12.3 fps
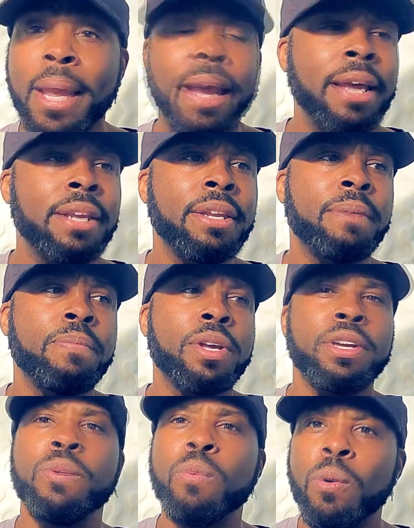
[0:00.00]
And
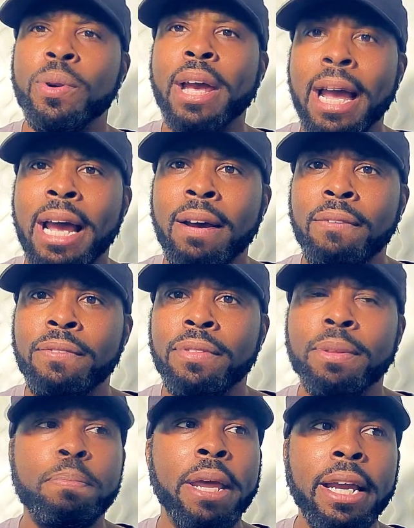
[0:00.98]
you won't have
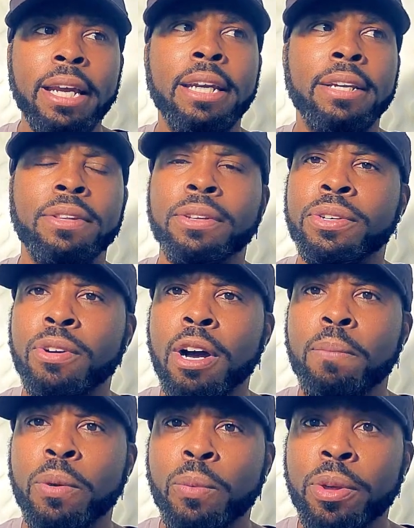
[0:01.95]
the pain and the
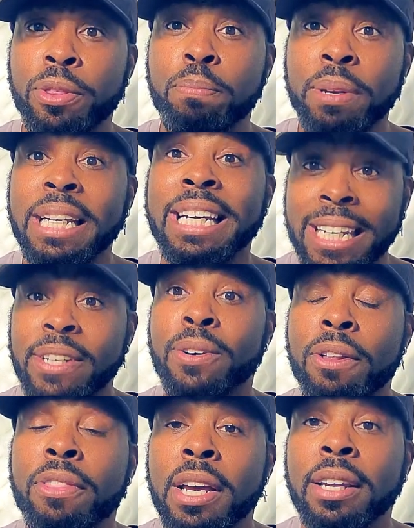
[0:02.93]
trauma with being
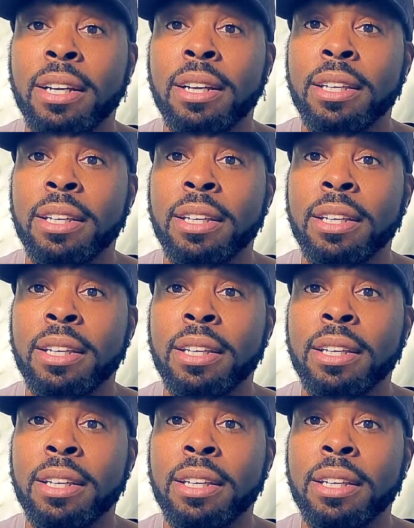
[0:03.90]
inauthentic.